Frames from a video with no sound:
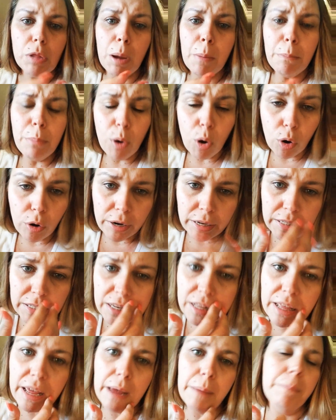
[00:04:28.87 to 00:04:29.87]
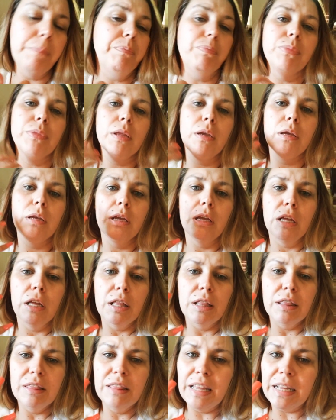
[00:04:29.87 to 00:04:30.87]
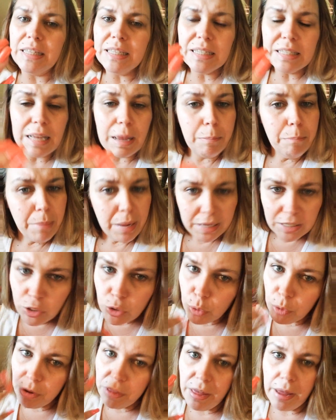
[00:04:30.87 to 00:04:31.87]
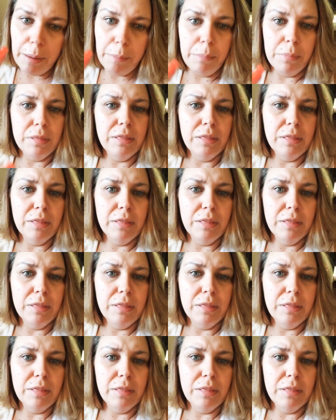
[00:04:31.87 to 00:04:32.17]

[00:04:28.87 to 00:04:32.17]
Pour into them. Let's mentor them.